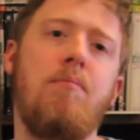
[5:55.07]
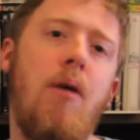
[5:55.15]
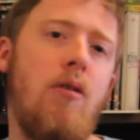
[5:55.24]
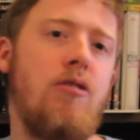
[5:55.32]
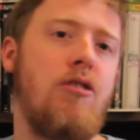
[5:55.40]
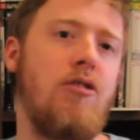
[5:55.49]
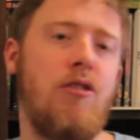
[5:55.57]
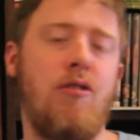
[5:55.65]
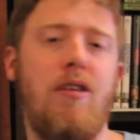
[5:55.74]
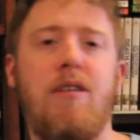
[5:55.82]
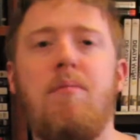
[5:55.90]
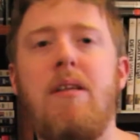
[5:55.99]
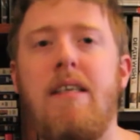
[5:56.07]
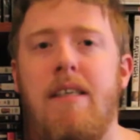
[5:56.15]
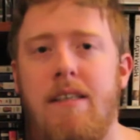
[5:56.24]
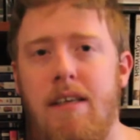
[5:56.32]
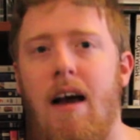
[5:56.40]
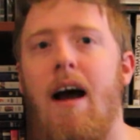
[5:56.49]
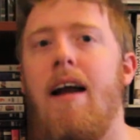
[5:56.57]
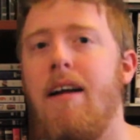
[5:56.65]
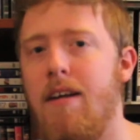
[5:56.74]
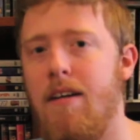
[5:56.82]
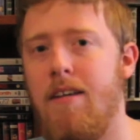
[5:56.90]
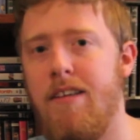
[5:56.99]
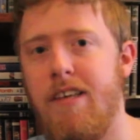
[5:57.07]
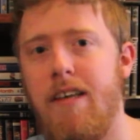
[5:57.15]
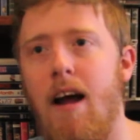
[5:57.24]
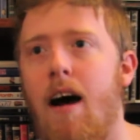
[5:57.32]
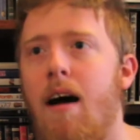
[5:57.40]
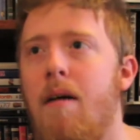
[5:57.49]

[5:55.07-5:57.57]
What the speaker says: post your stories, please. I encourage it.